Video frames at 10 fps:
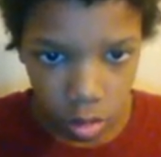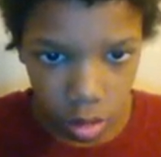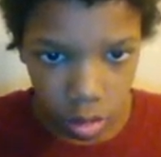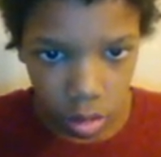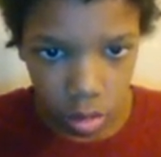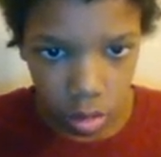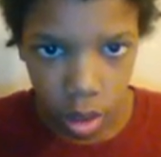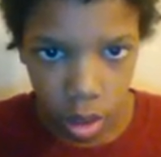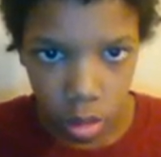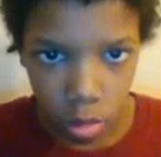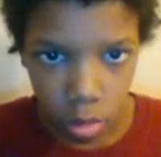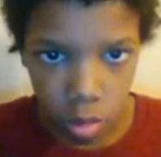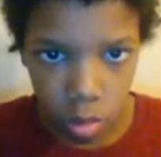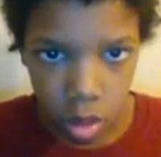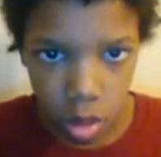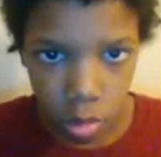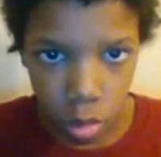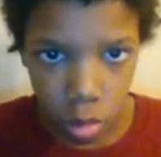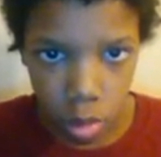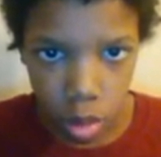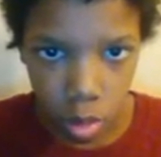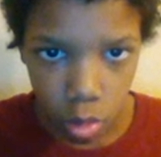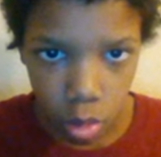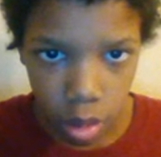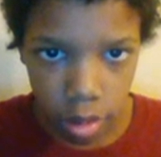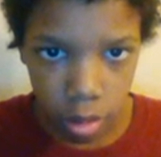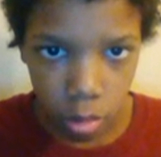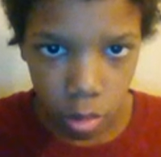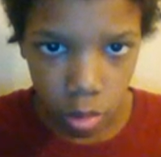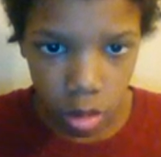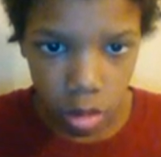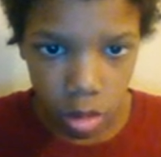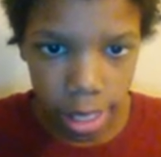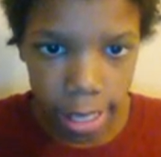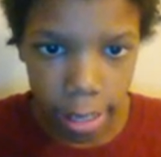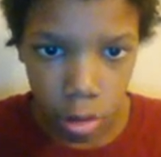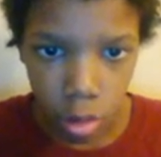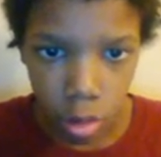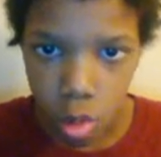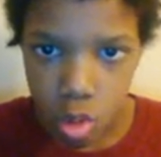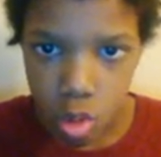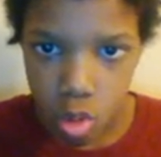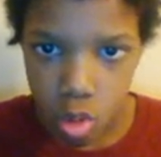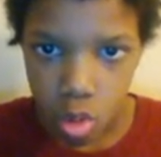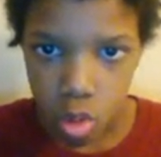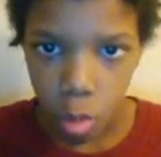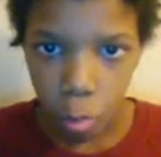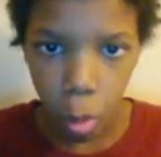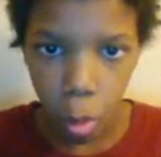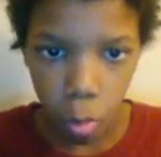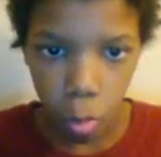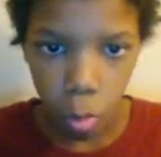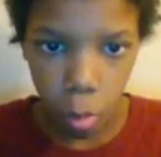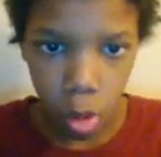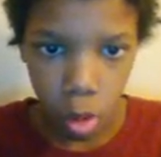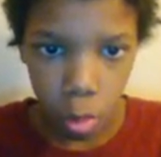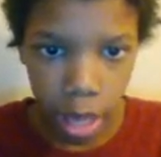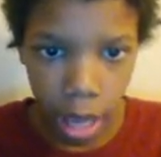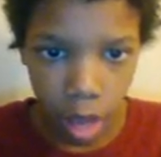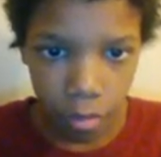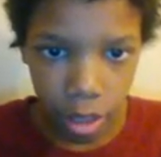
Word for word: Now, now, now, now, now, Boom. We have